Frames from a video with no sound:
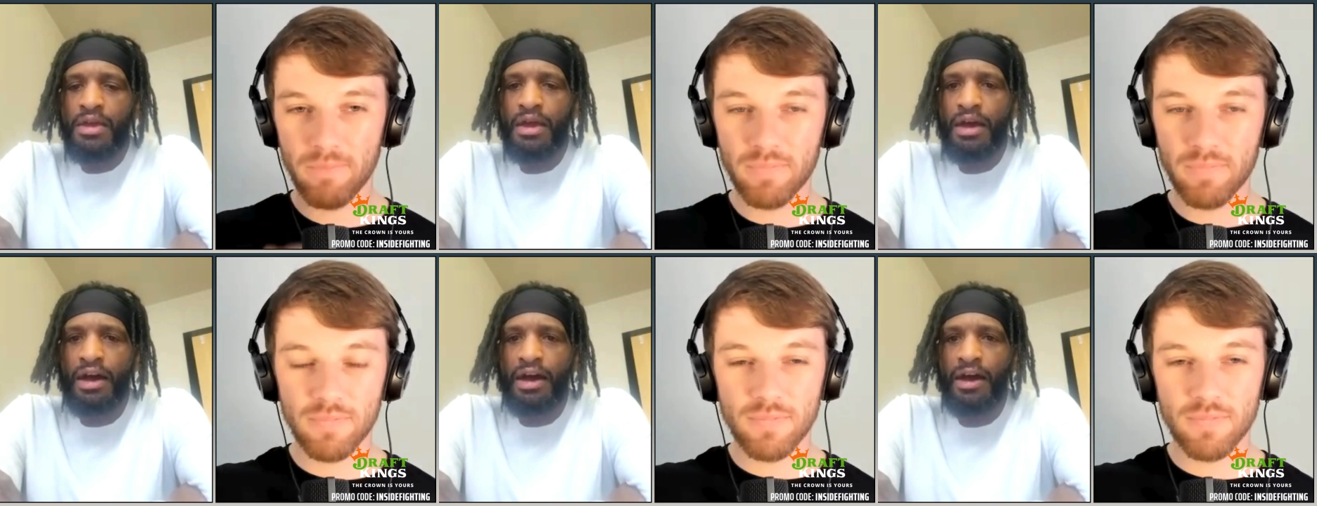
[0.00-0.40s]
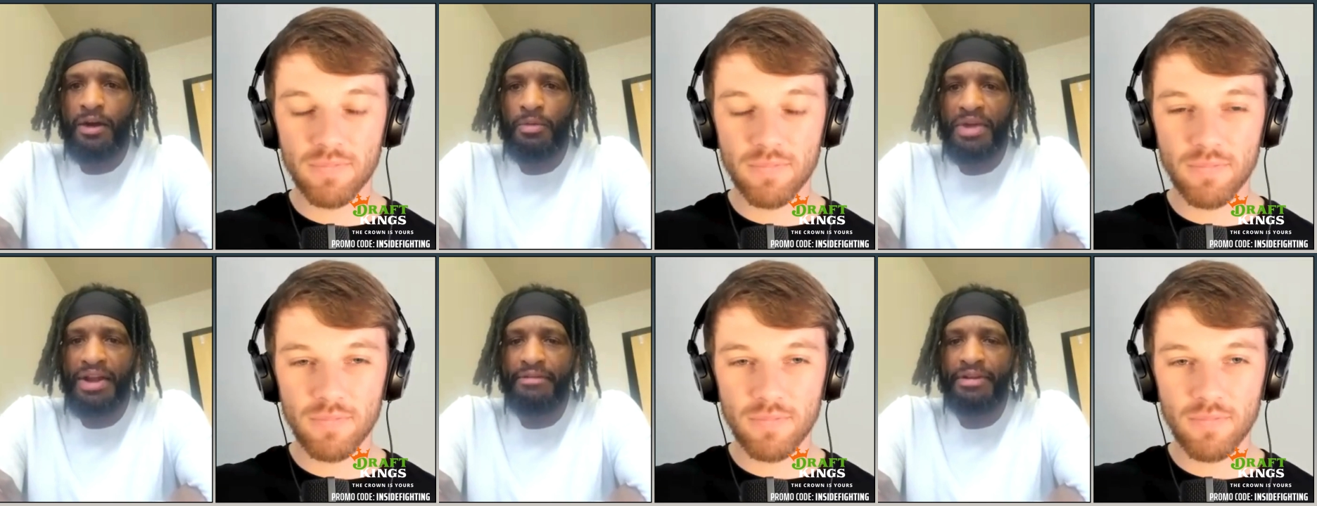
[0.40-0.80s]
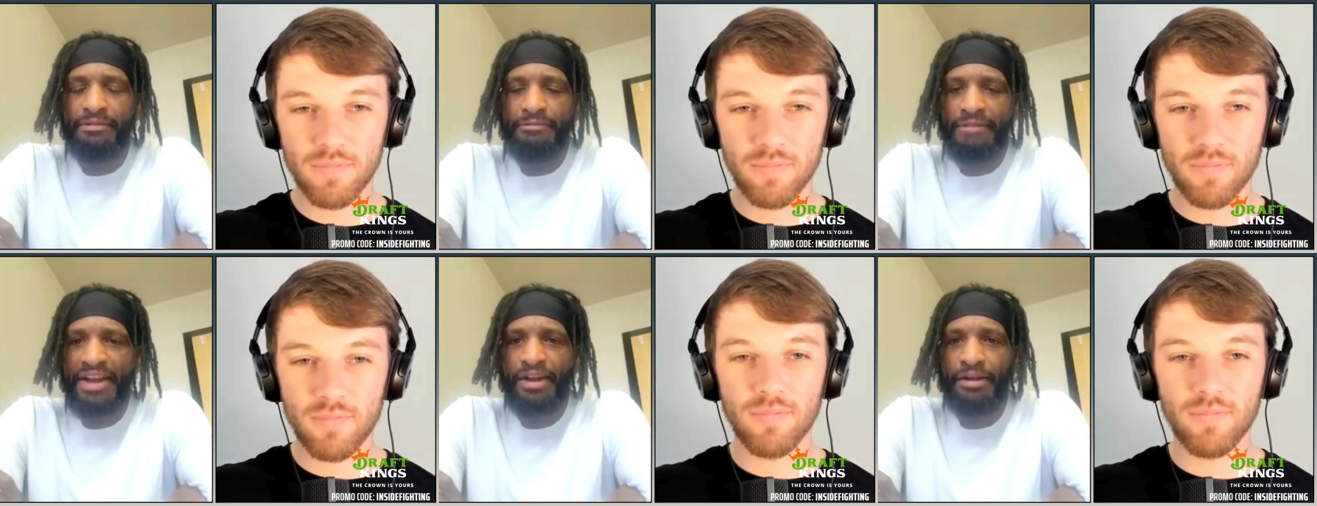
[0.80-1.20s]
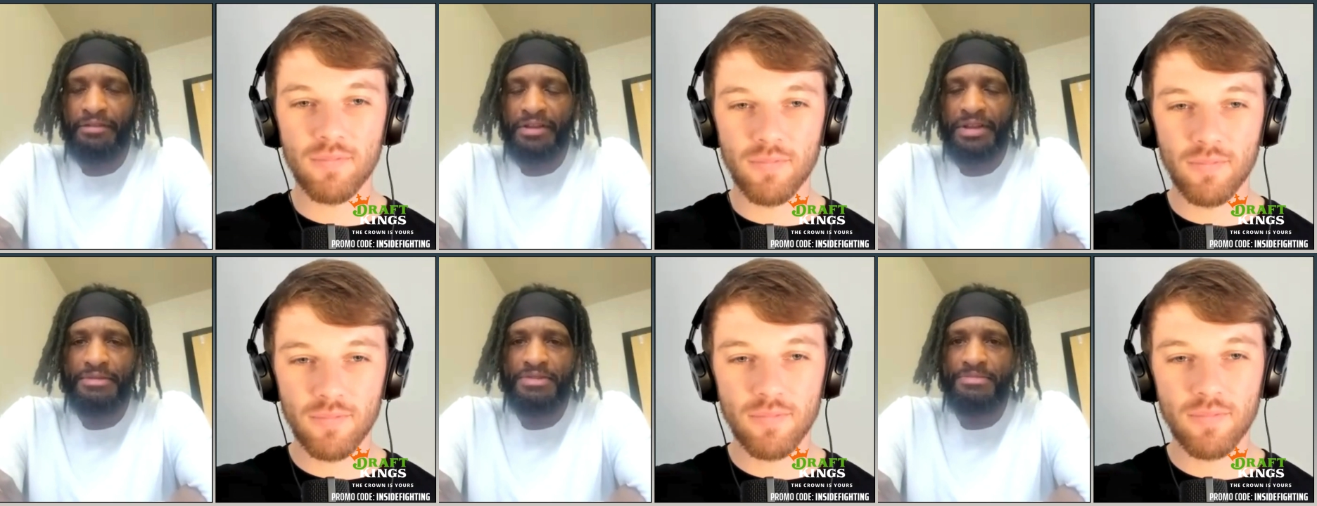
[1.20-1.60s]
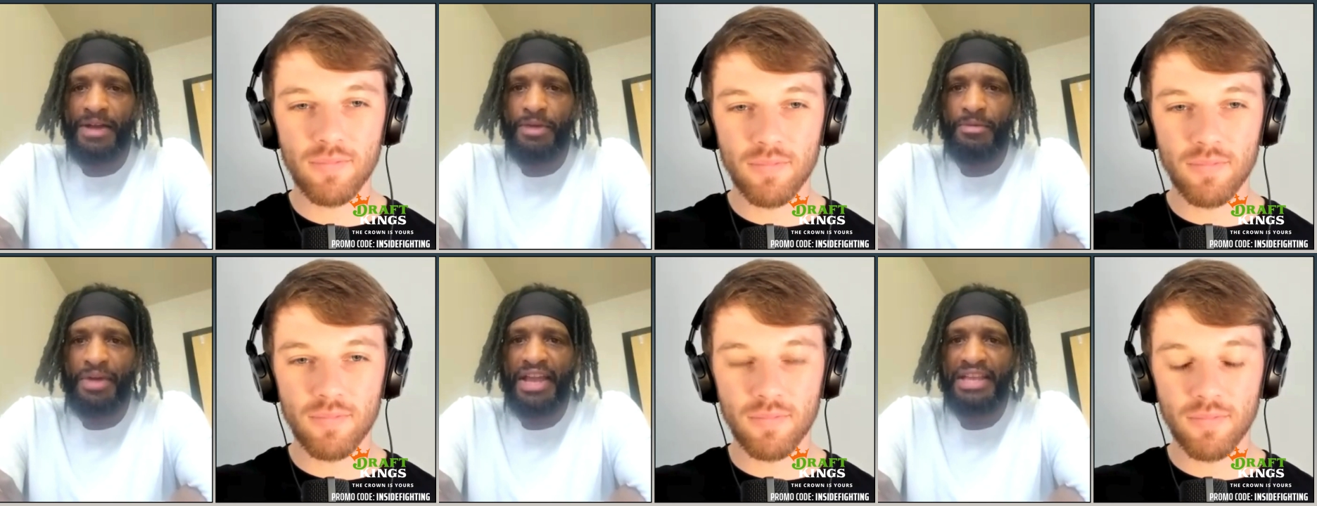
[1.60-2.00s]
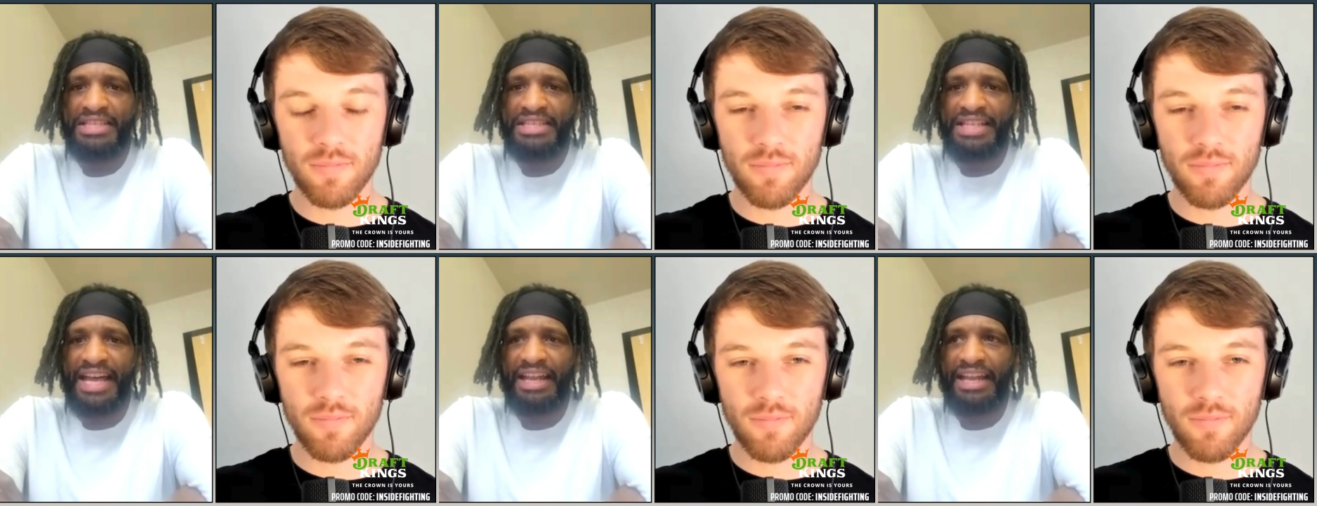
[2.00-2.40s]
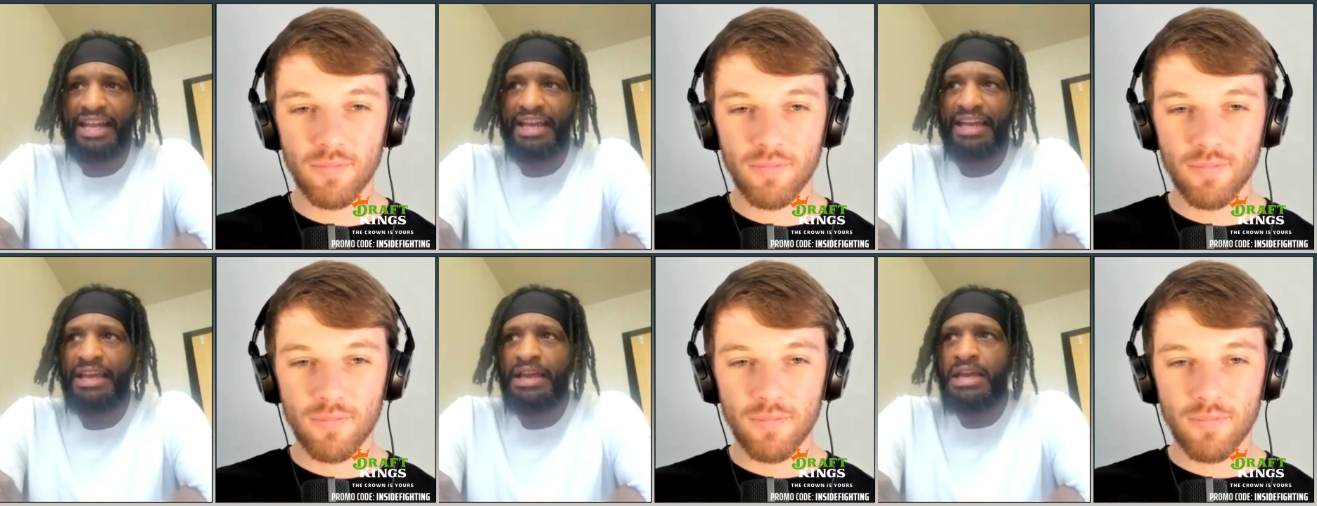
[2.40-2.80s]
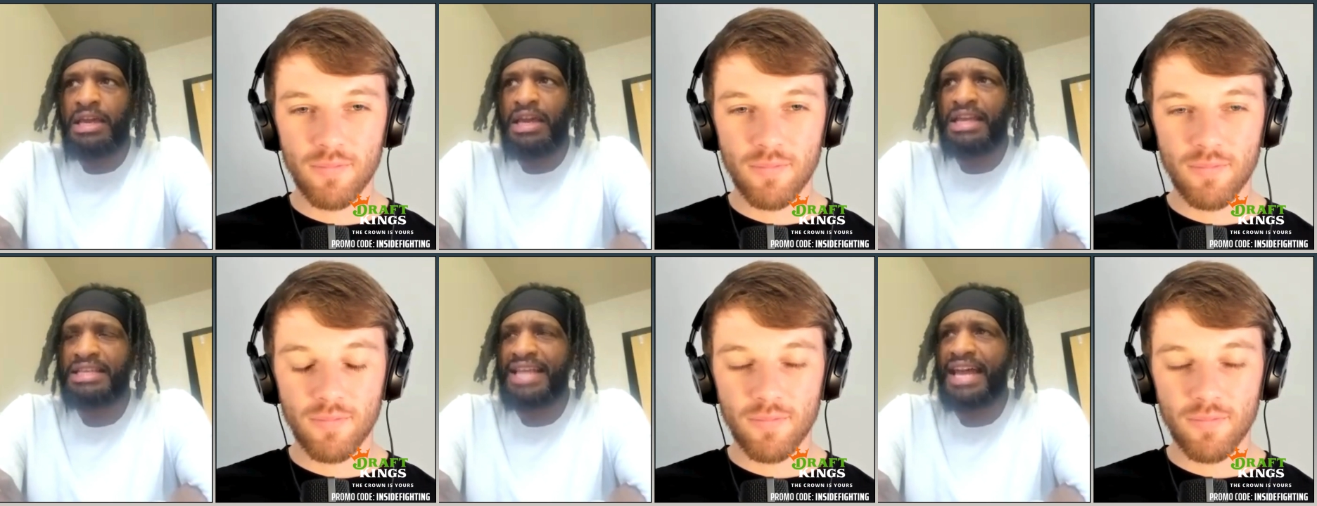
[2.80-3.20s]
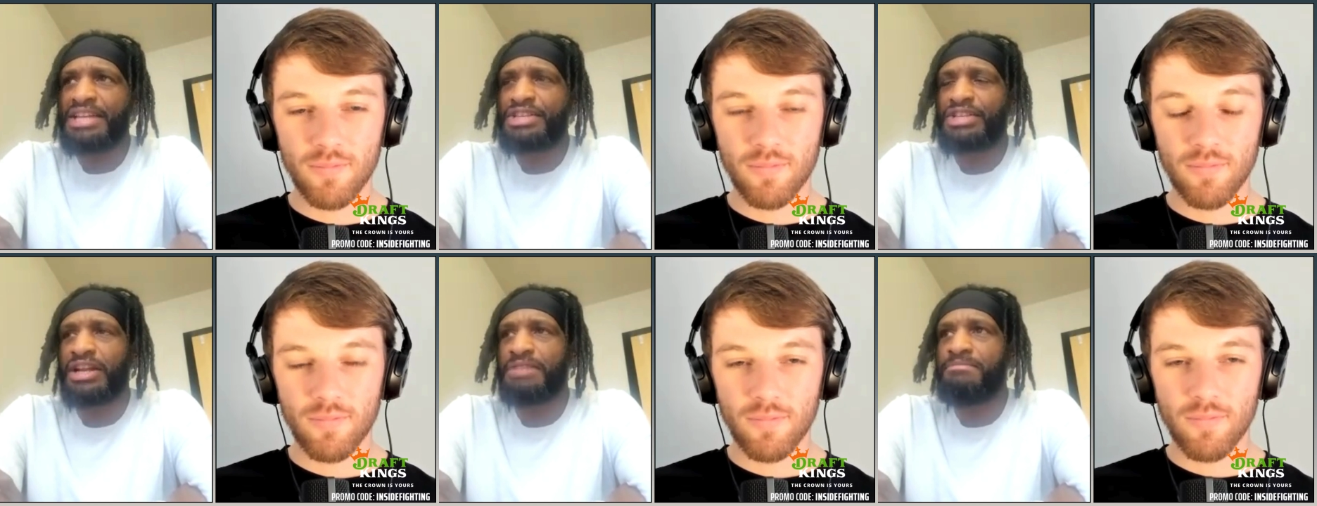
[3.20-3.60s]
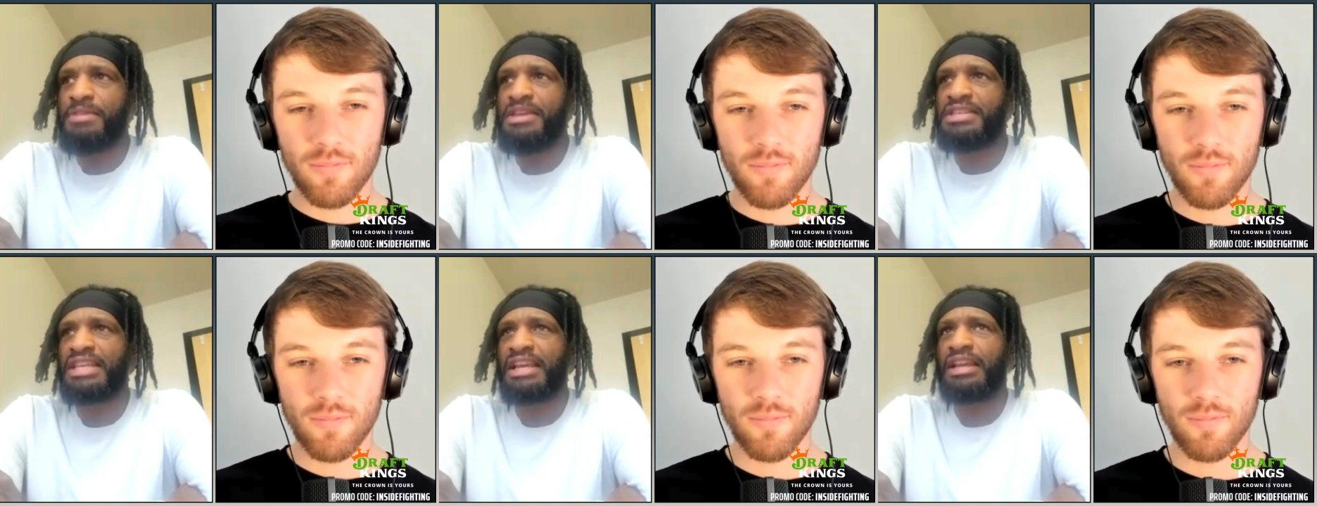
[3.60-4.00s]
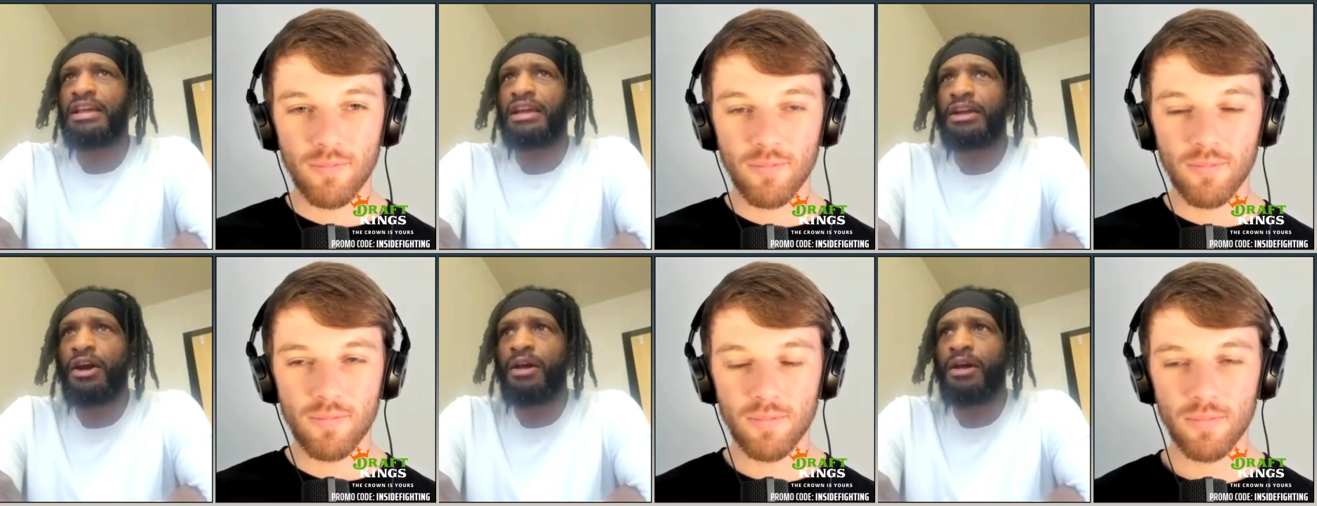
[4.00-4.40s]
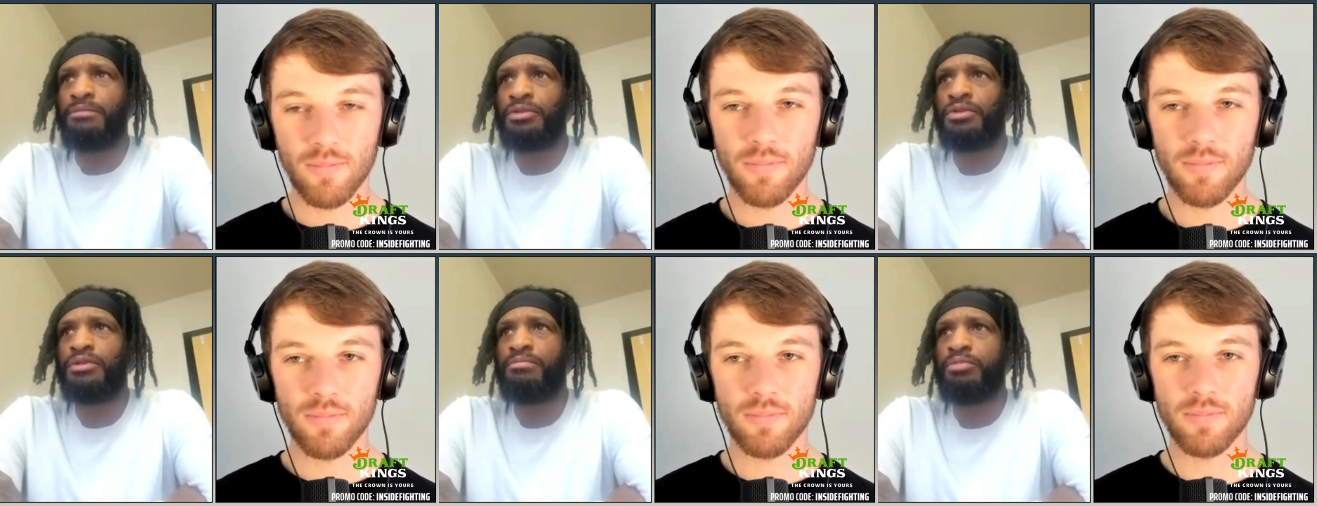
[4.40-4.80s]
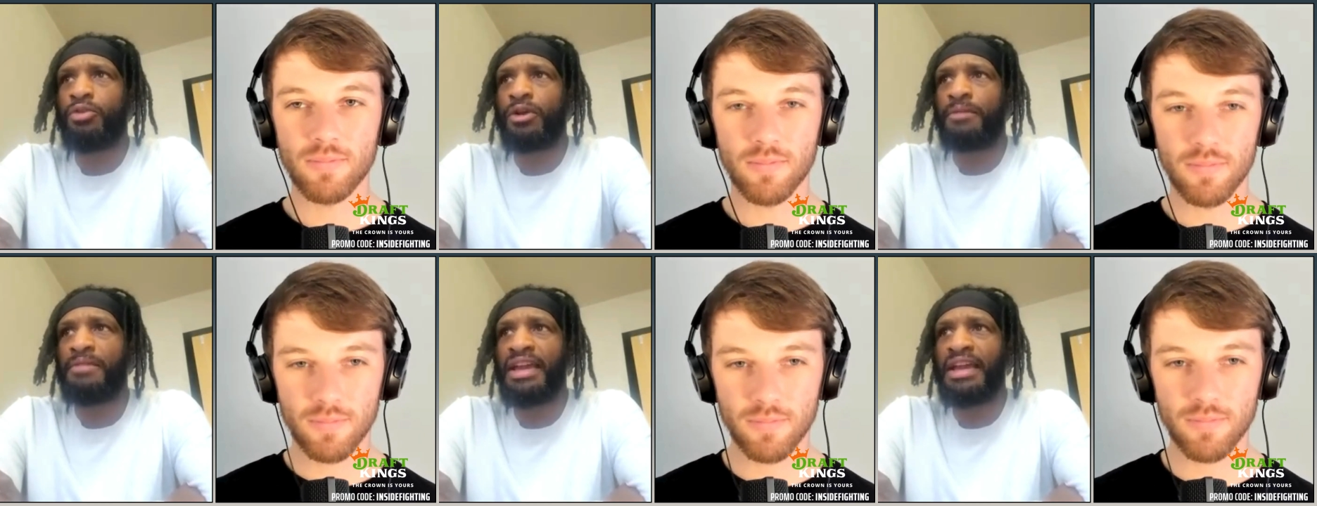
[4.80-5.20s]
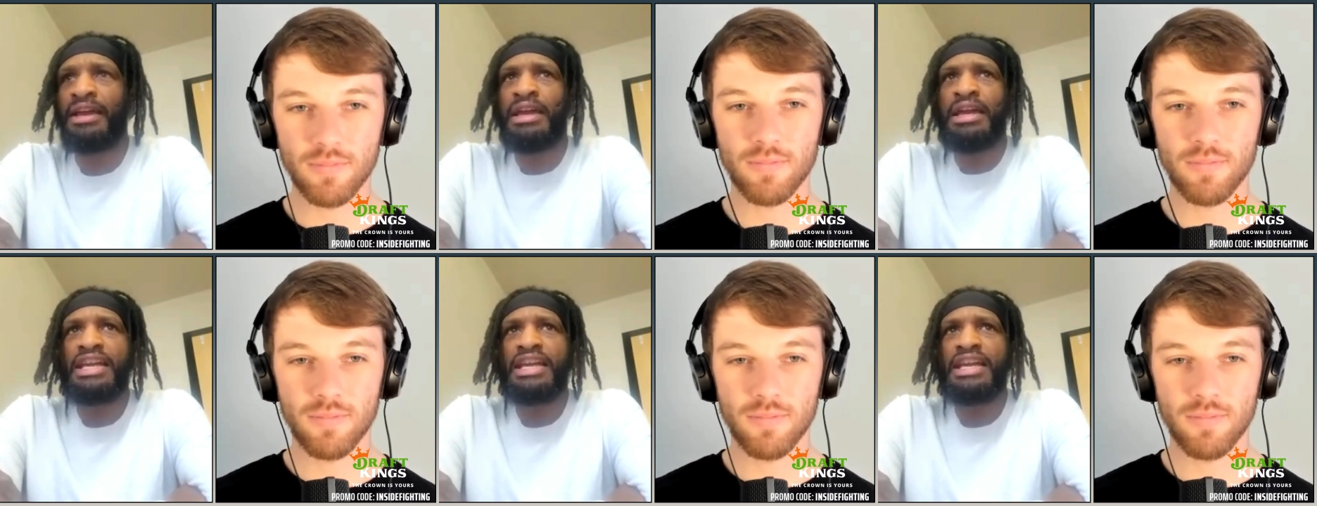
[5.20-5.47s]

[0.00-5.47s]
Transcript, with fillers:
Speaker 1: uh, whenever a fight offer comes my way, it's not like it's not necessarily me saying like, "Oh, boohoo, poor me."